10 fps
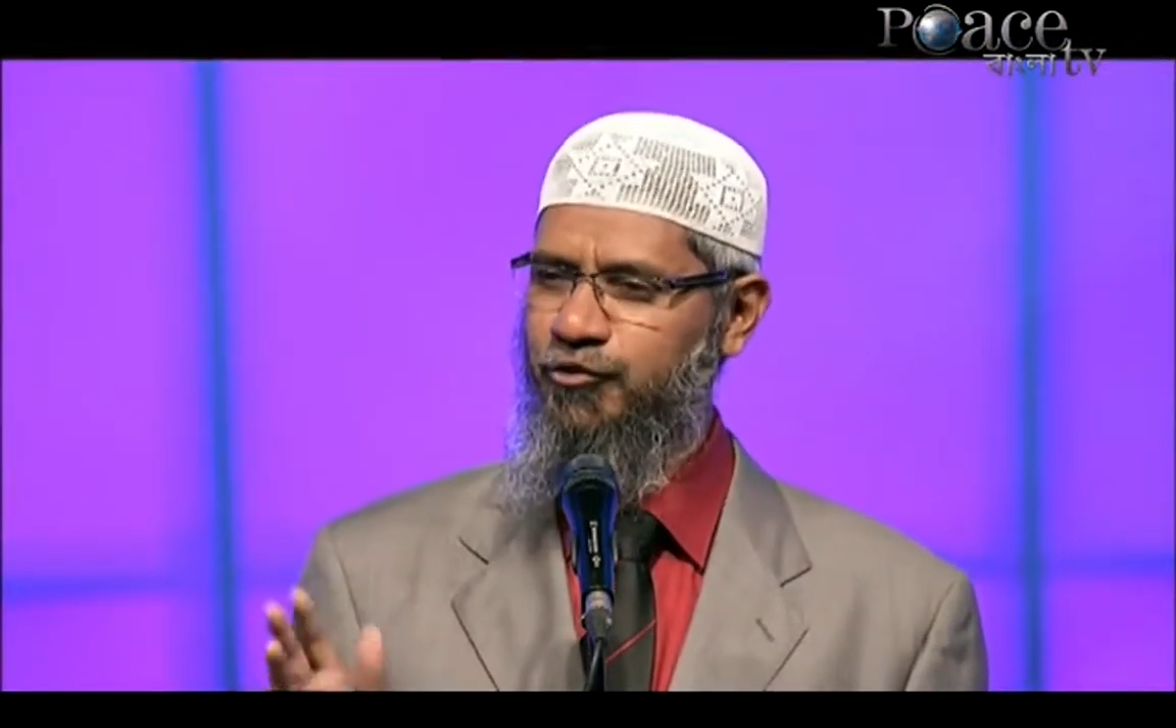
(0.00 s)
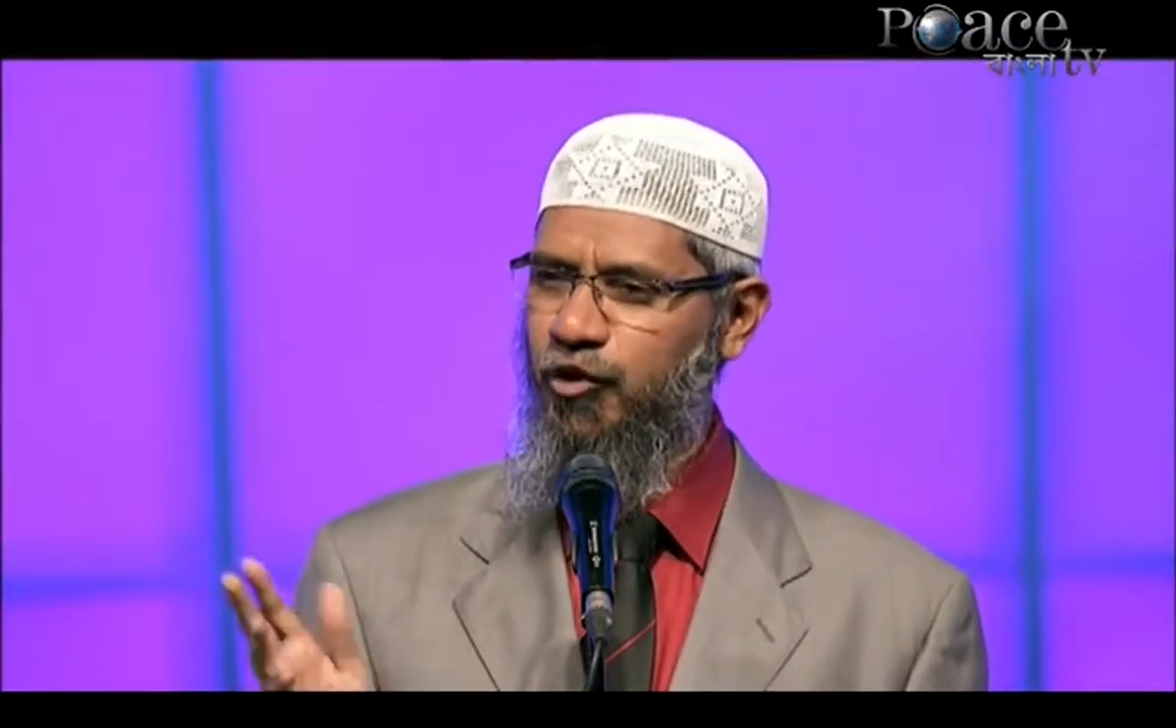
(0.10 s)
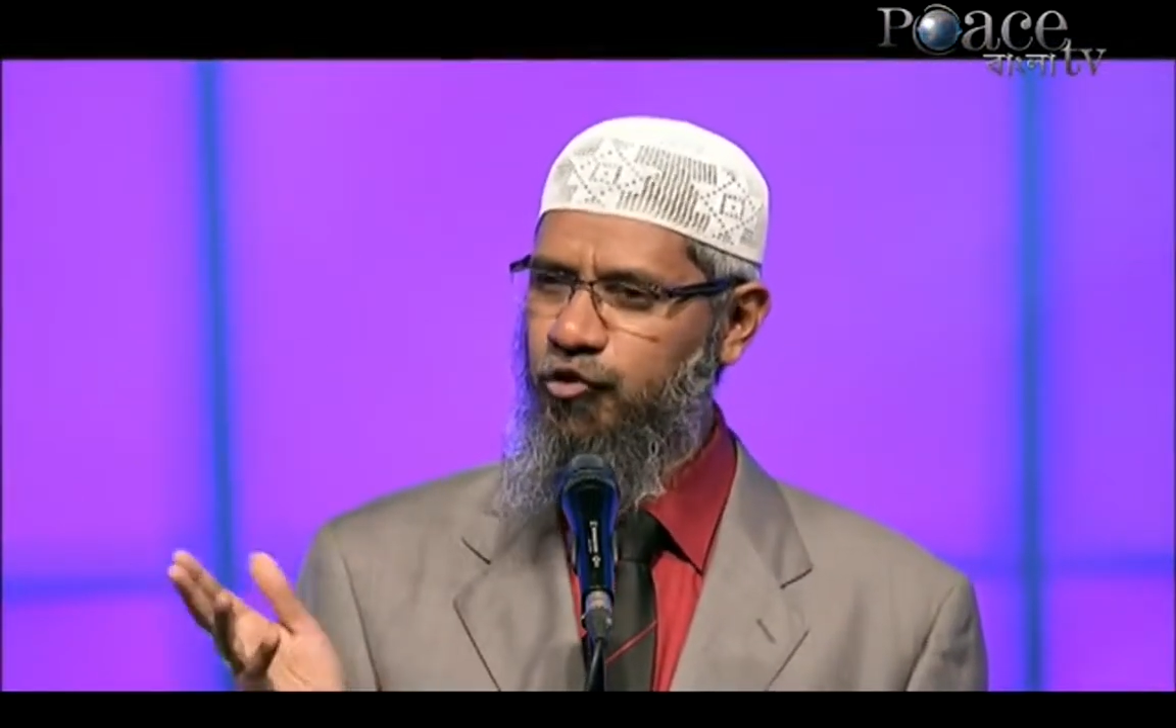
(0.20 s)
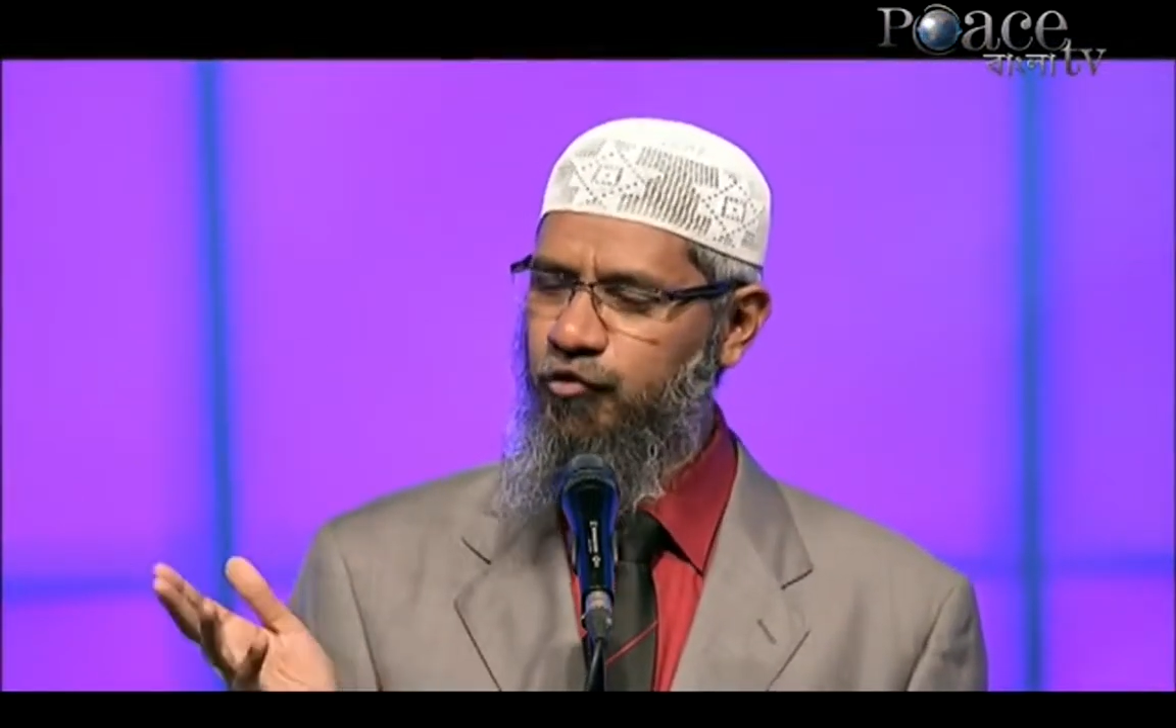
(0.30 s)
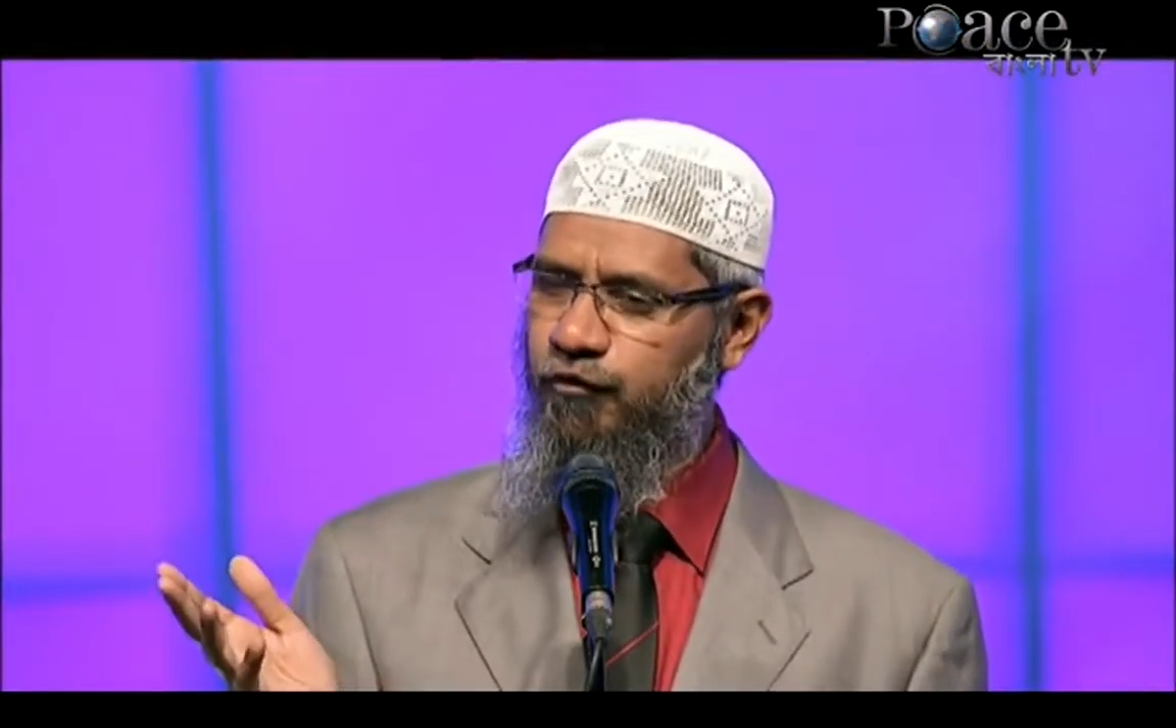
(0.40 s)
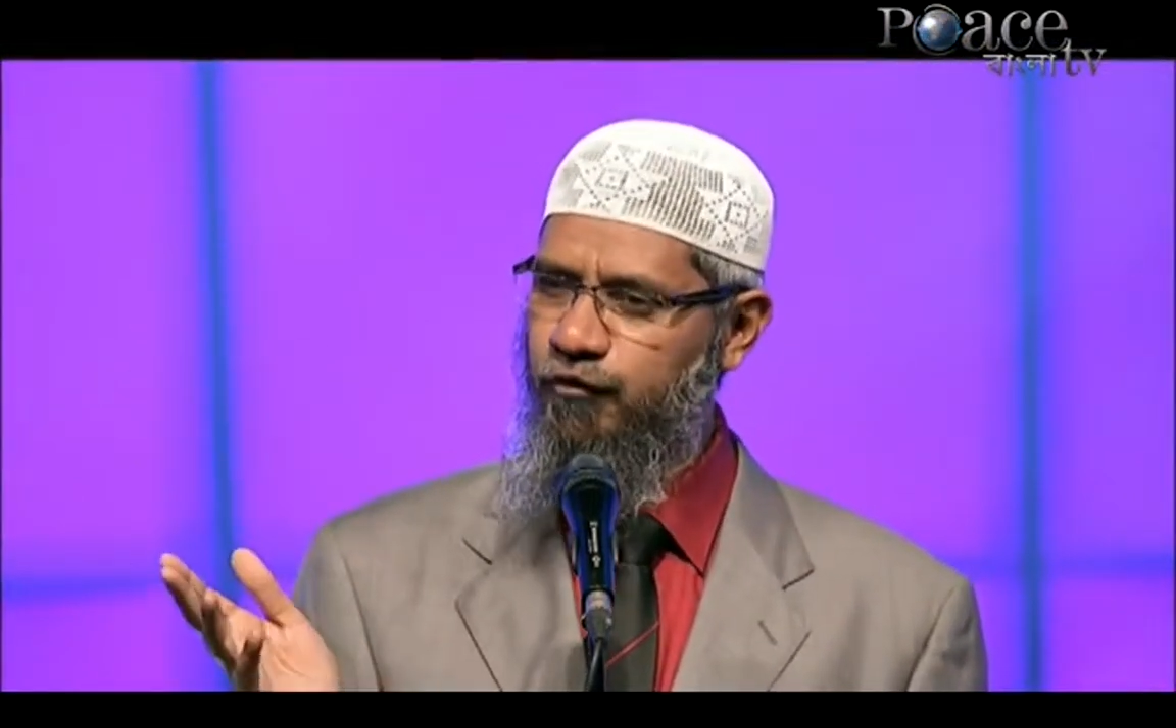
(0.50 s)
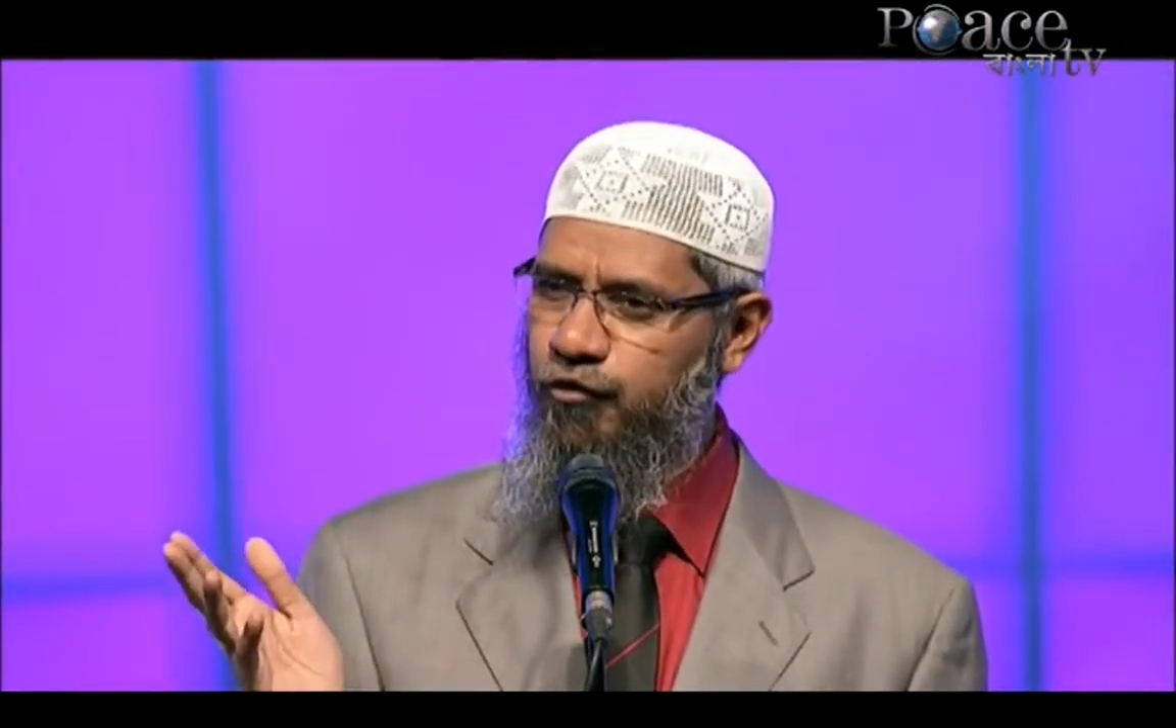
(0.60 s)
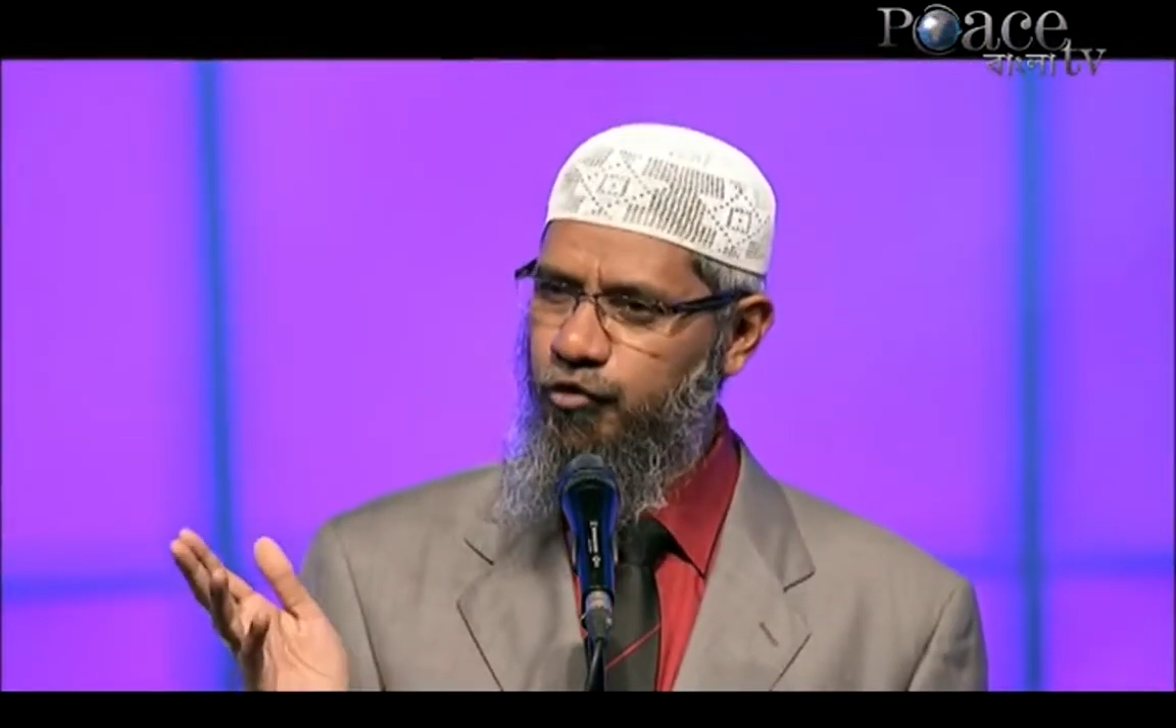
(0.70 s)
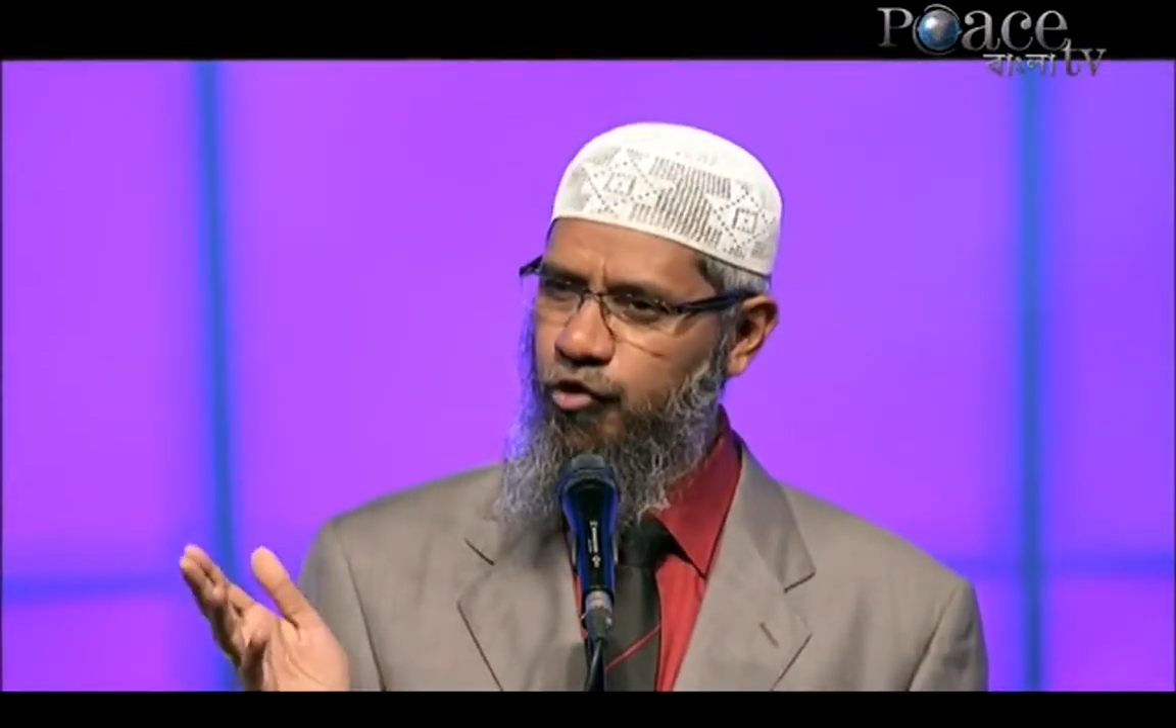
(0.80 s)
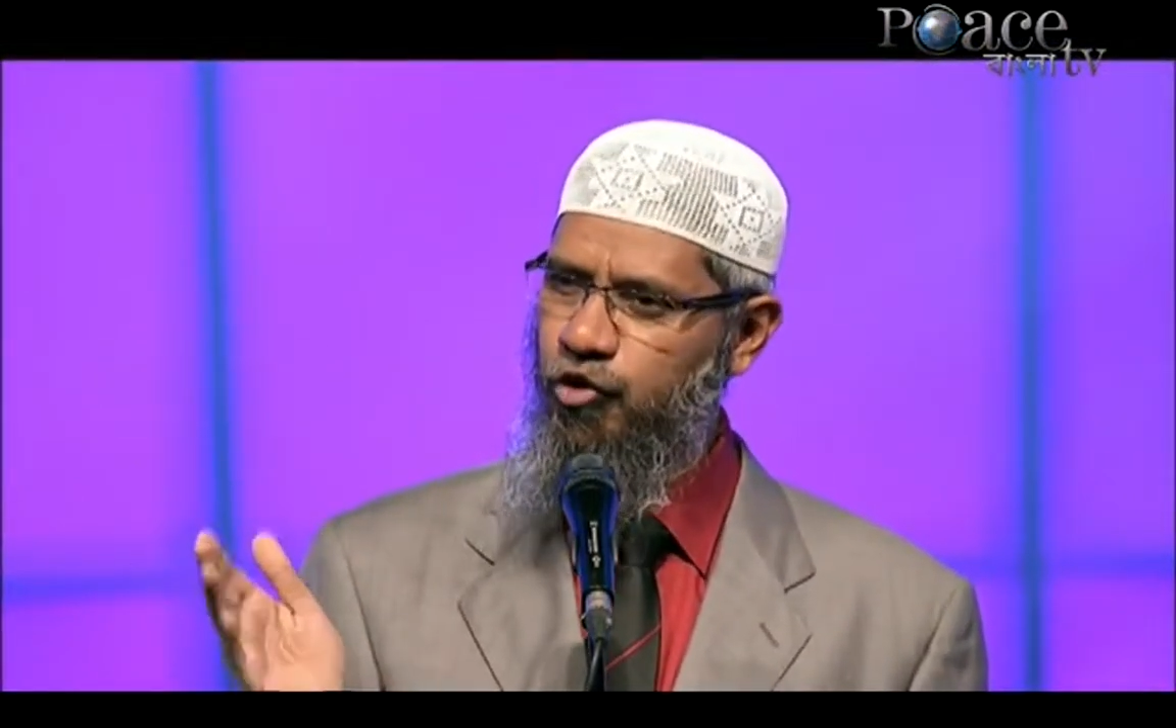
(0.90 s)
So,
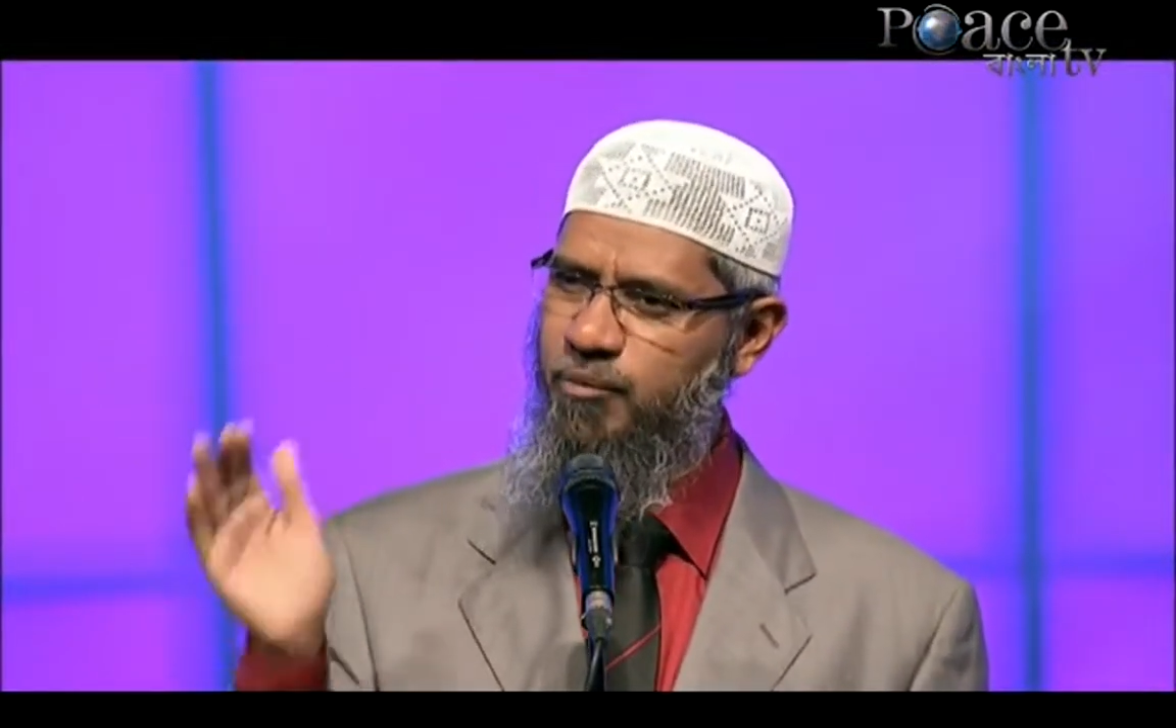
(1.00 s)
do,